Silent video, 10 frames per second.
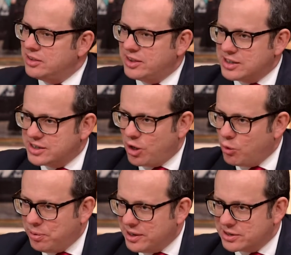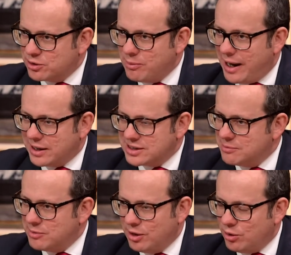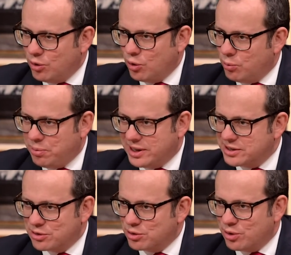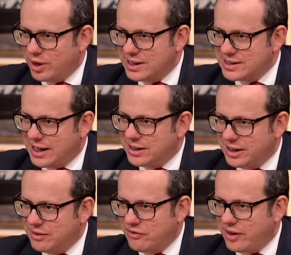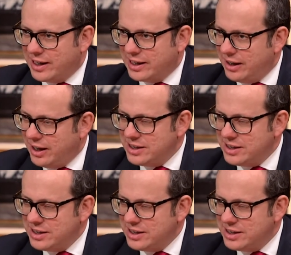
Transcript: There's the old political maxim that all political careers end in failure.